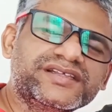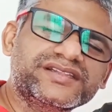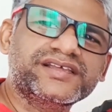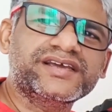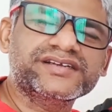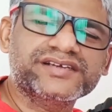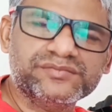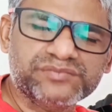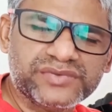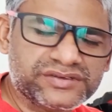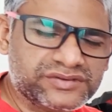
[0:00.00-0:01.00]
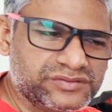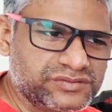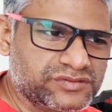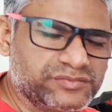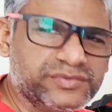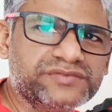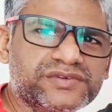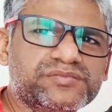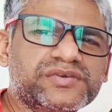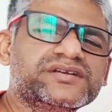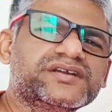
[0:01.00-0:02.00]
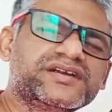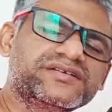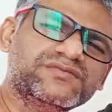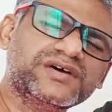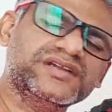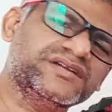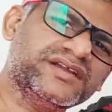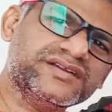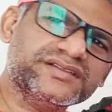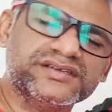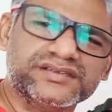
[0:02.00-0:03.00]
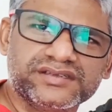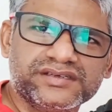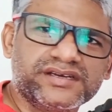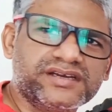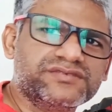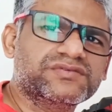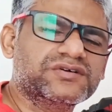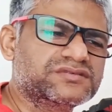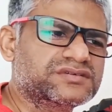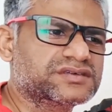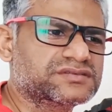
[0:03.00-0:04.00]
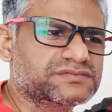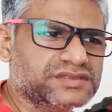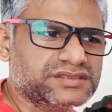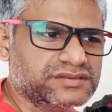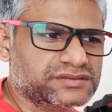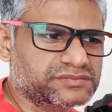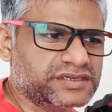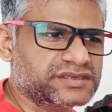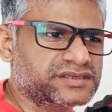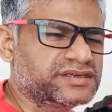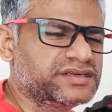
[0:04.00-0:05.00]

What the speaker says: than compared to OpenVPN. And one another thing I found with my